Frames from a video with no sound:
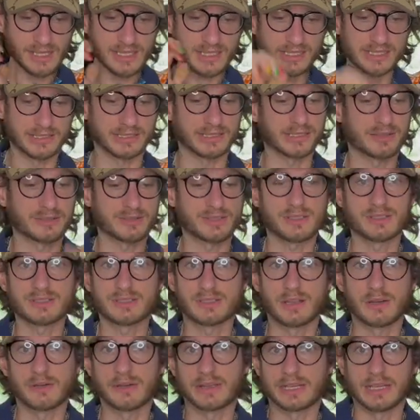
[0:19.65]
and they're
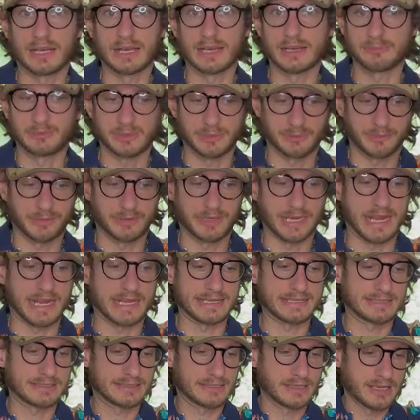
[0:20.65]
just going up in
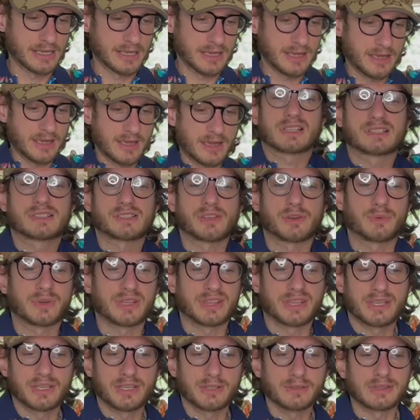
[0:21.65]
price. So
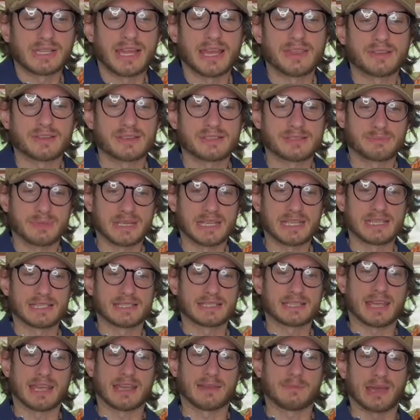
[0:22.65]
when the new leather
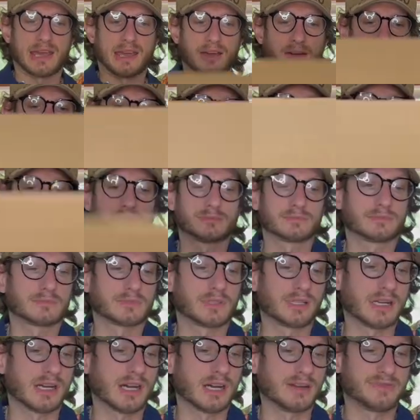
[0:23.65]
speedies came out,
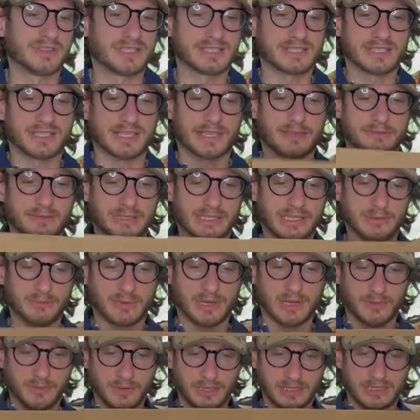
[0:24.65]
obviously I really
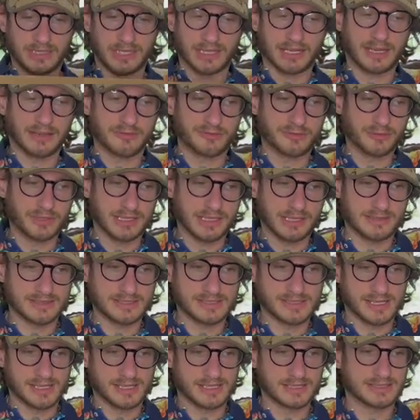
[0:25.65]
want one like everyone
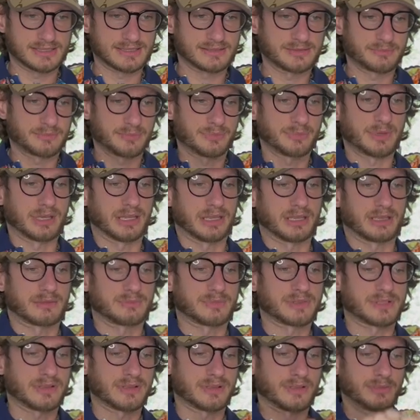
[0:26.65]
else does, but I'm sure